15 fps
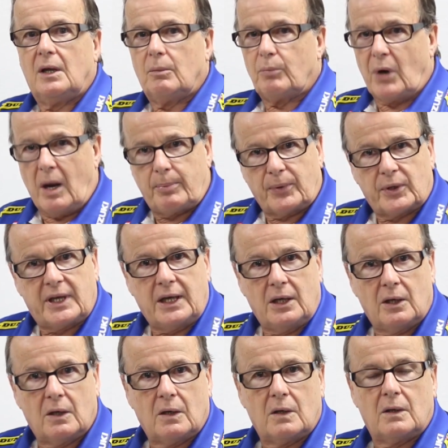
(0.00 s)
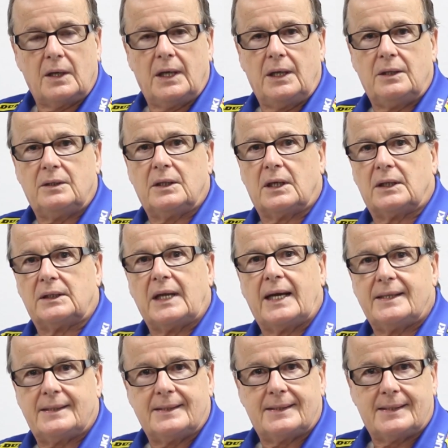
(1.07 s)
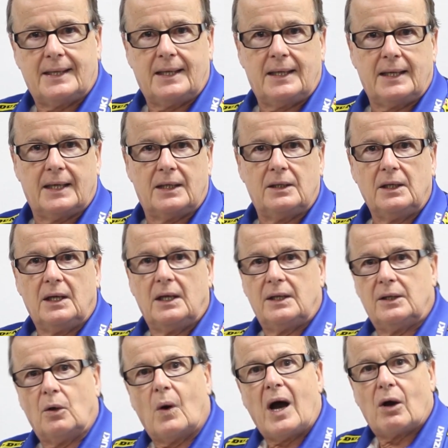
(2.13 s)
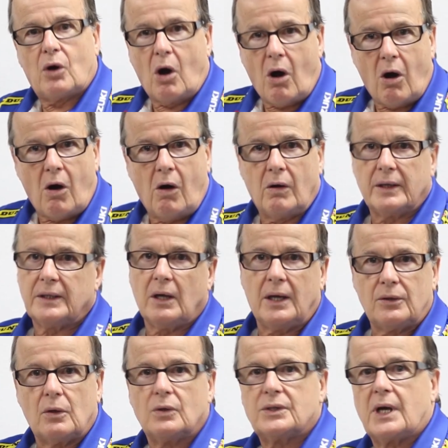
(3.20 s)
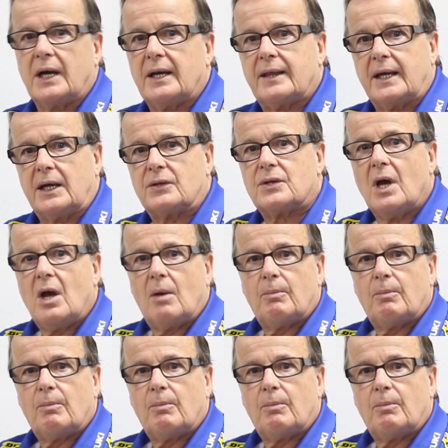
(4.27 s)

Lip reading: proper gear and licensing and no alcohol and those kind of things.